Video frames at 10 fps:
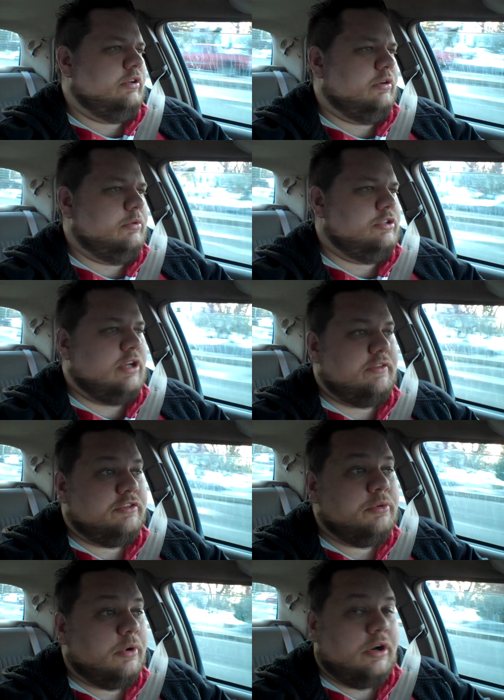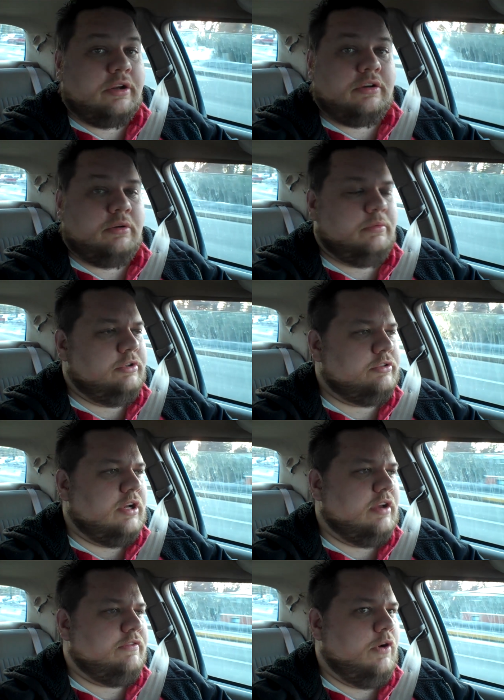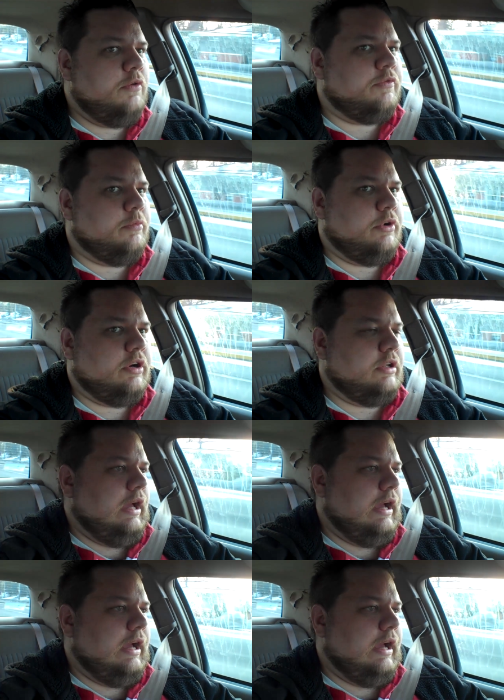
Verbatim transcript: or when you drive to work or when you drive home from work?